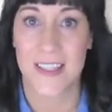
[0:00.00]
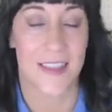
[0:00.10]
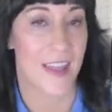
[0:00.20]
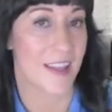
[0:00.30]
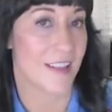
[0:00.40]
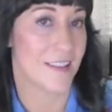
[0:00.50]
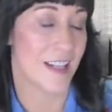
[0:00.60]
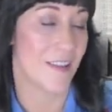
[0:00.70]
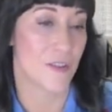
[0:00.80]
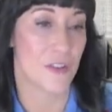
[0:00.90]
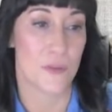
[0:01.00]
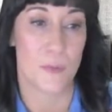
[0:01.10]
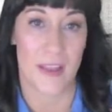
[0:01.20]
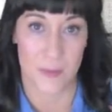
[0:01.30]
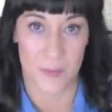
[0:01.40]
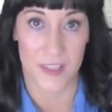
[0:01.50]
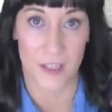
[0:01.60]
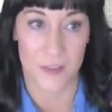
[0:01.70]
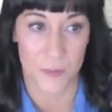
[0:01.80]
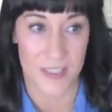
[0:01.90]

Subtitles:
that they can either do by themselves,